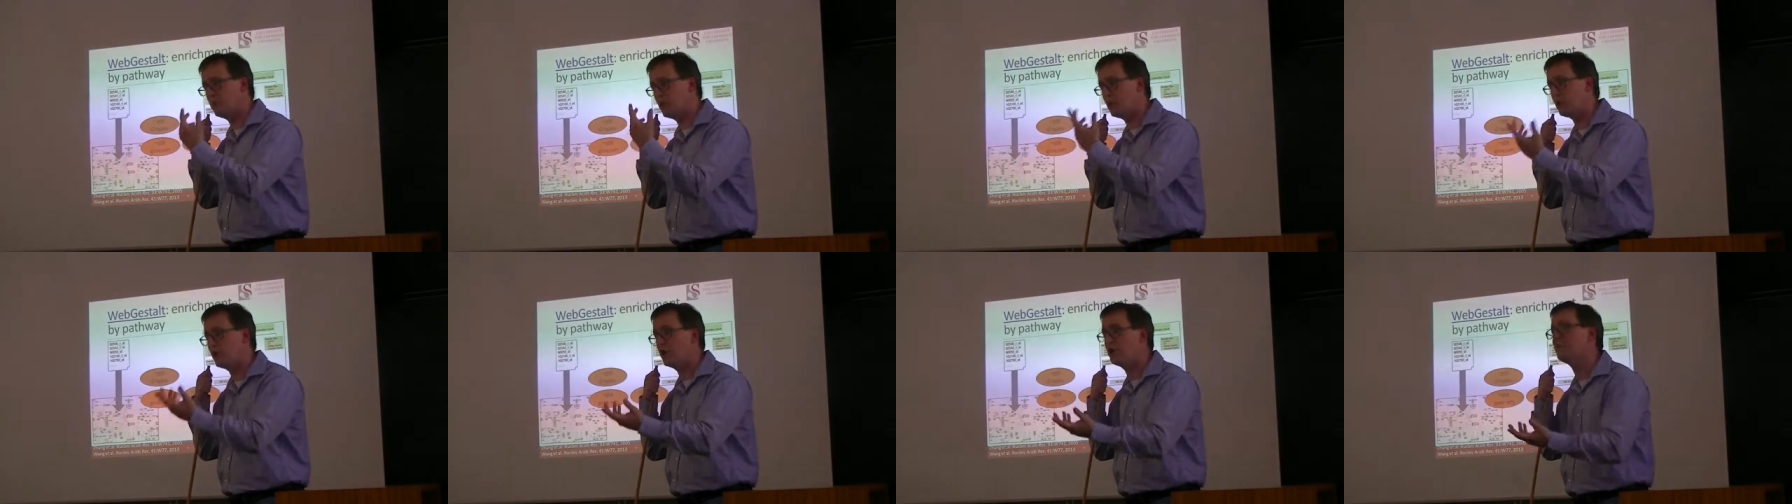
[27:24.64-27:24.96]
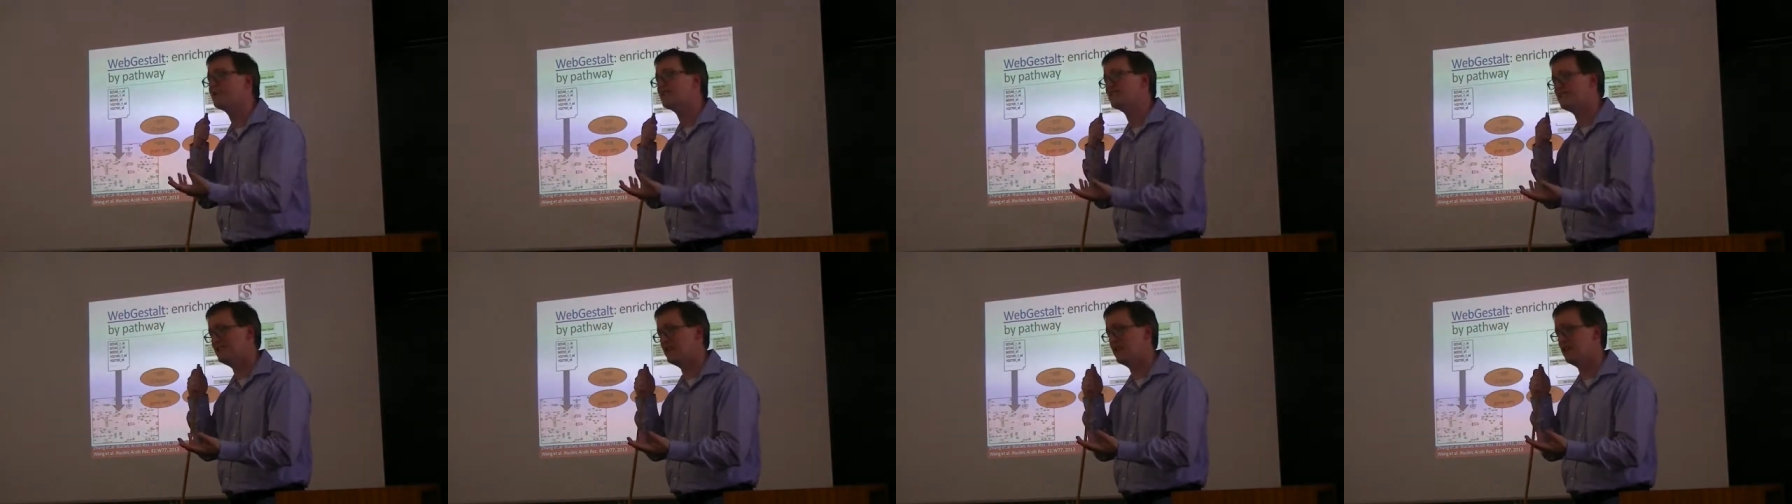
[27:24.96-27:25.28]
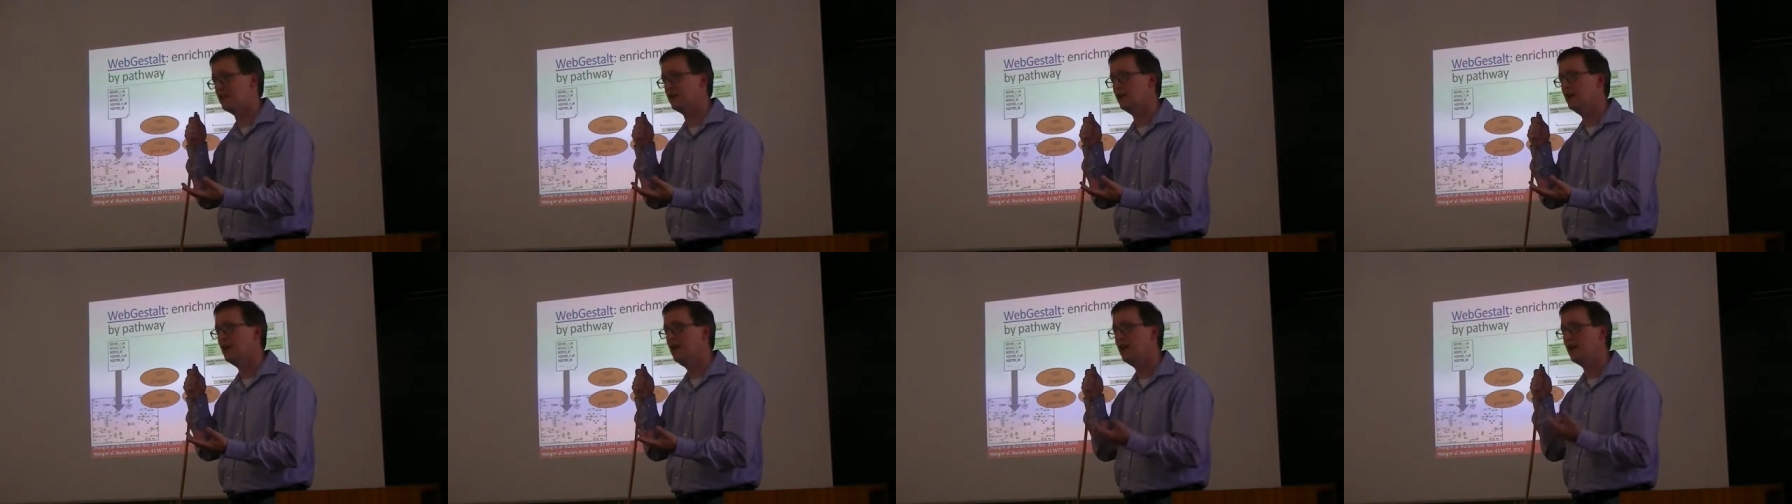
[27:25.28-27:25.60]
proteomics
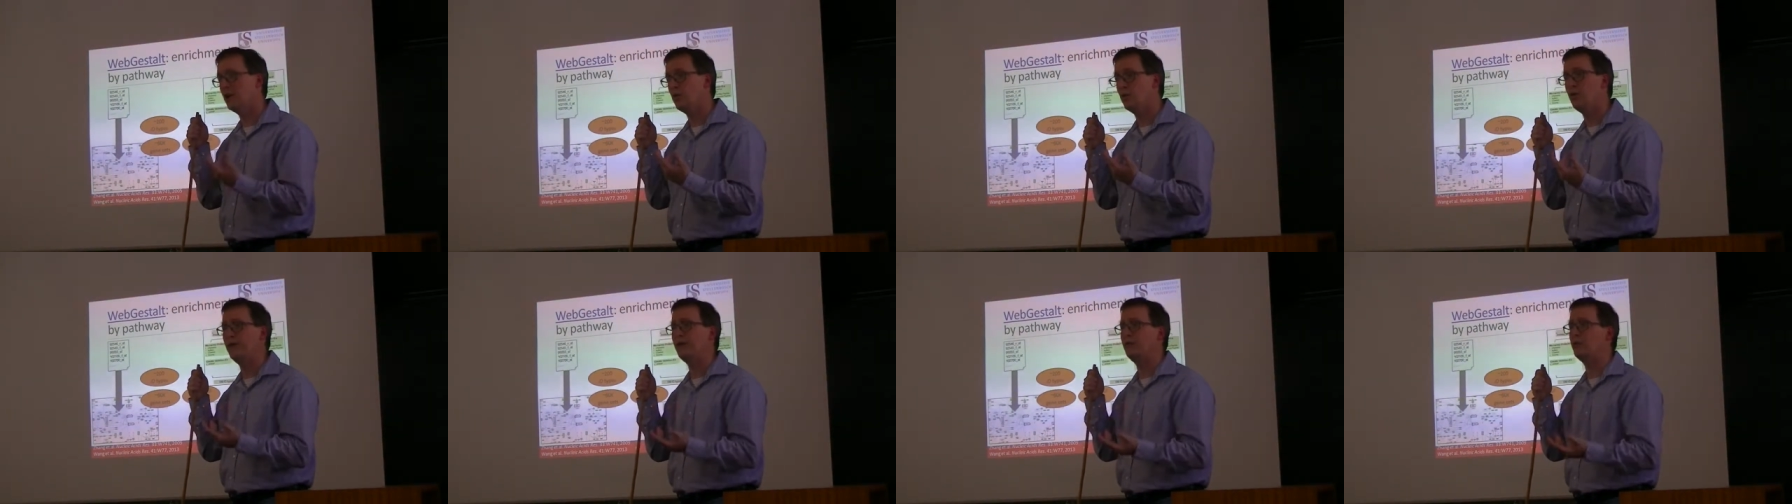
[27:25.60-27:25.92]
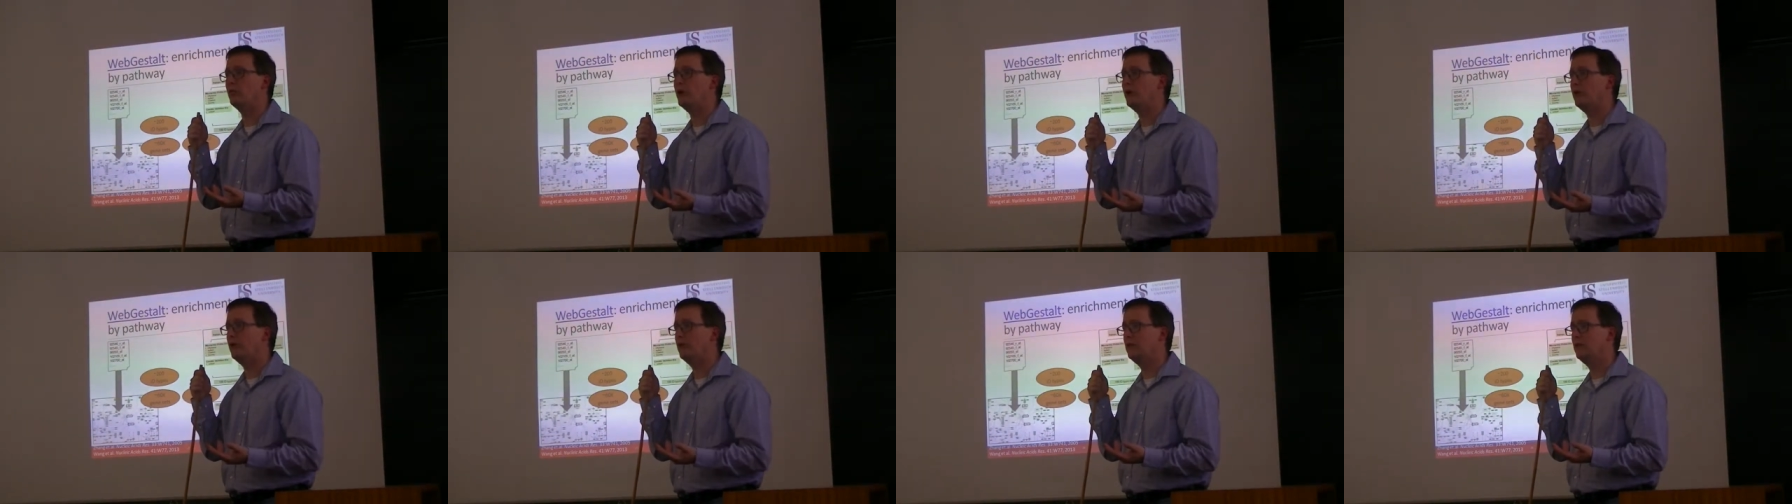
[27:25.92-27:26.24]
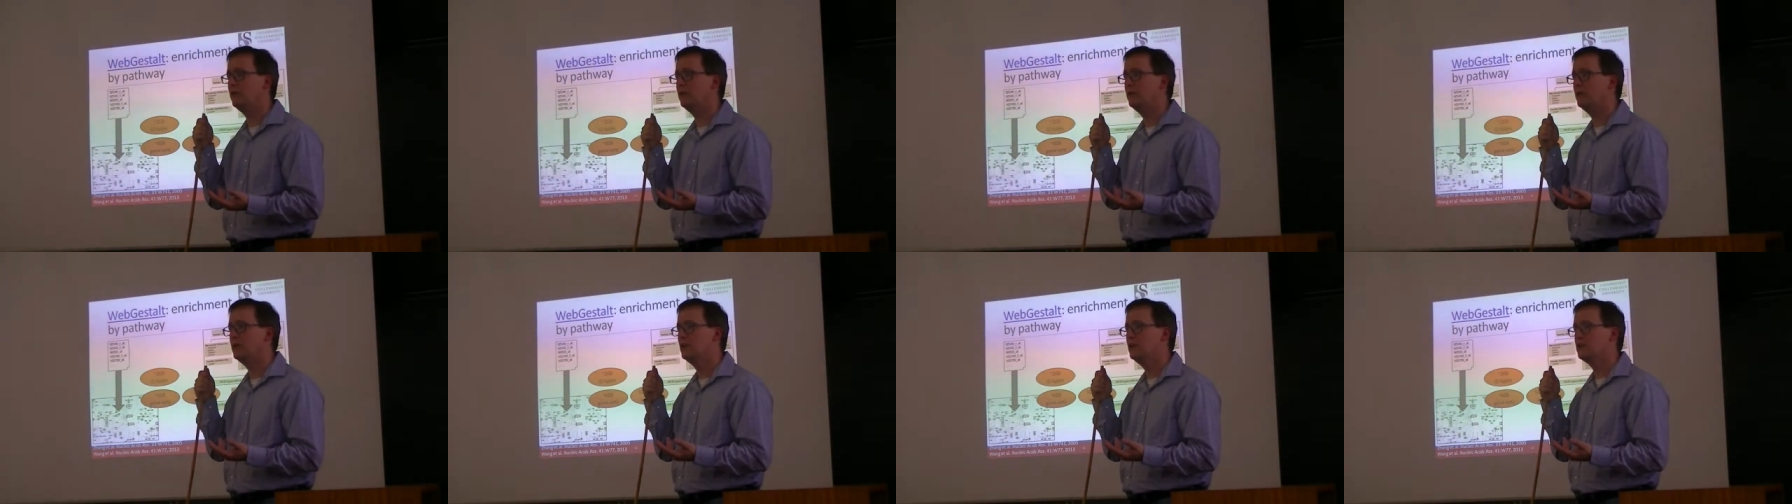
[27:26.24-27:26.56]
data quite well.
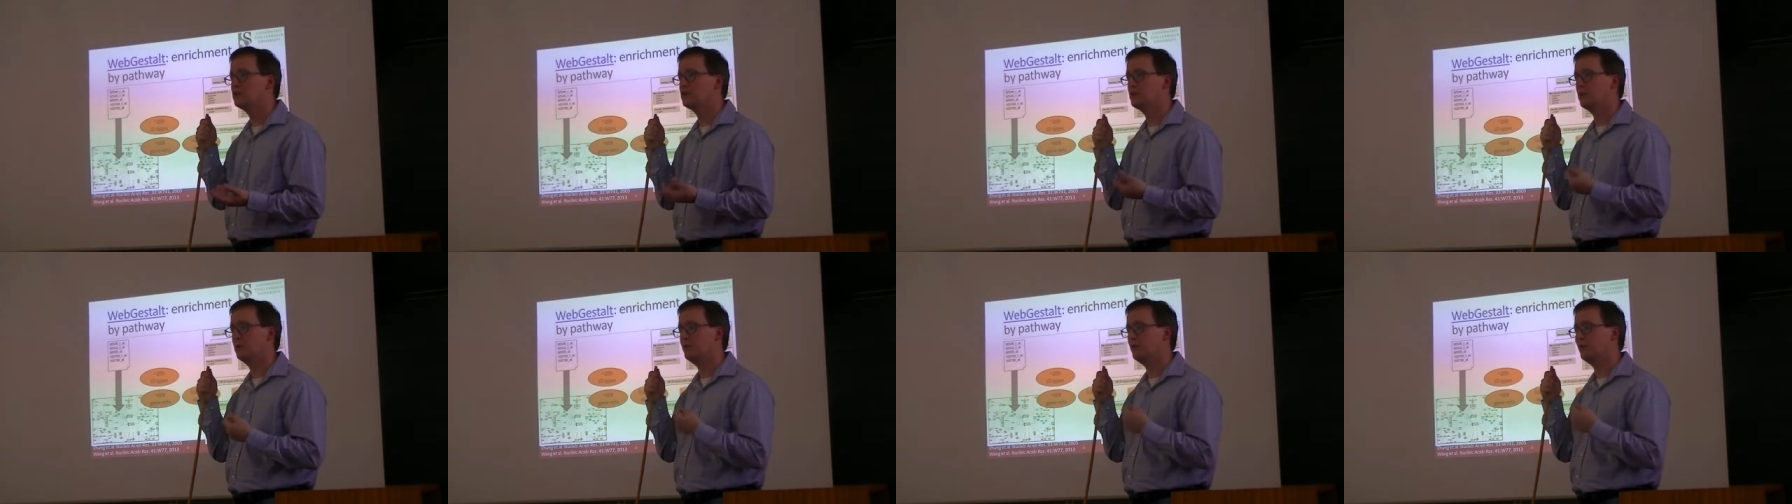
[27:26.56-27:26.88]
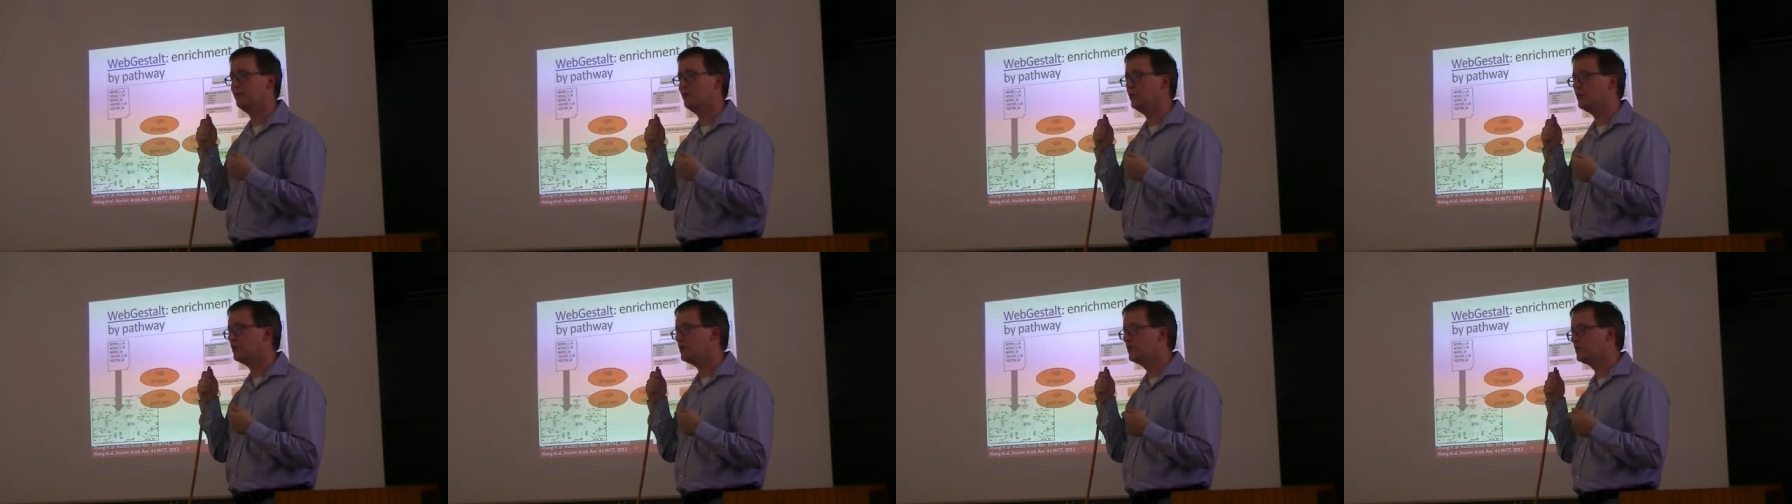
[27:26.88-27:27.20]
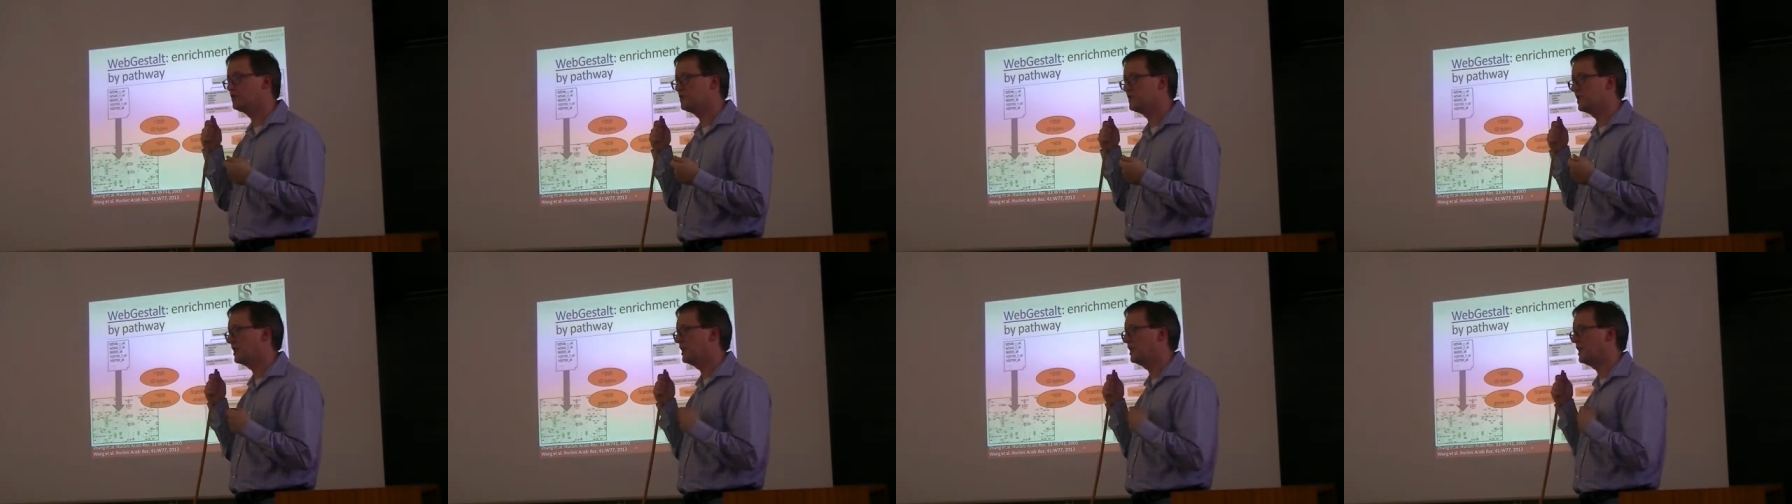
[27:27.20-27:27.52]
So if you're
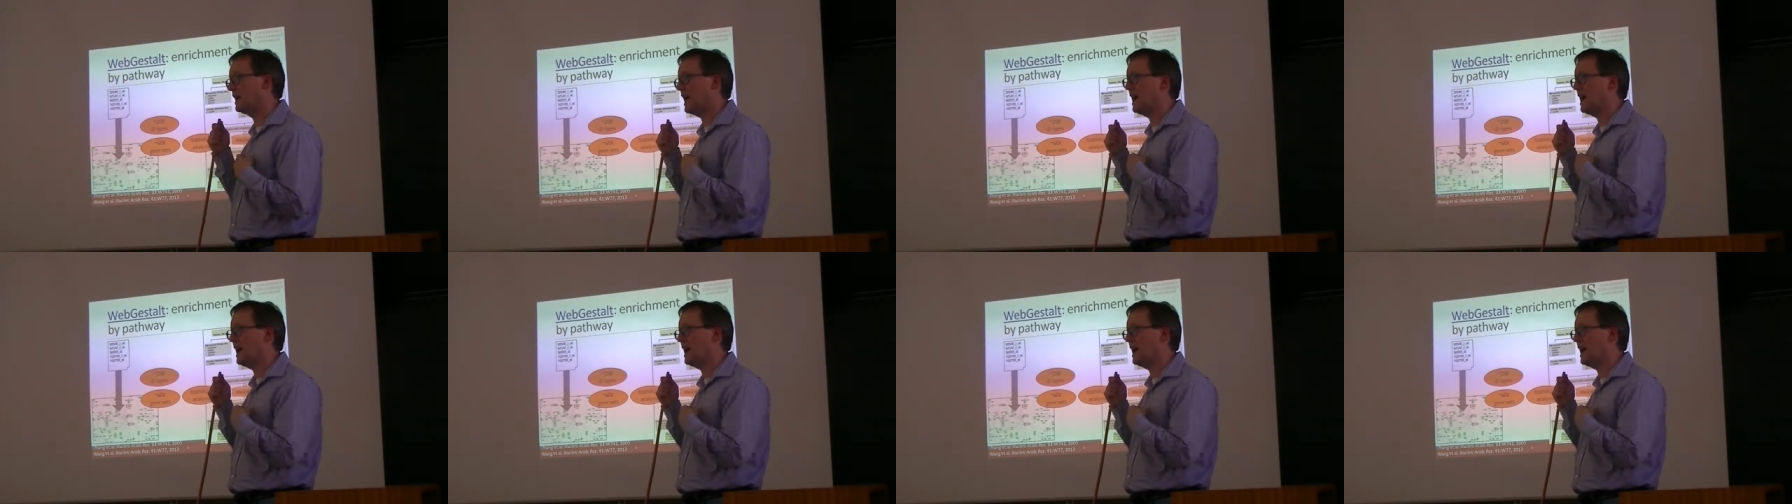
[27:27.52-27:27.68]
using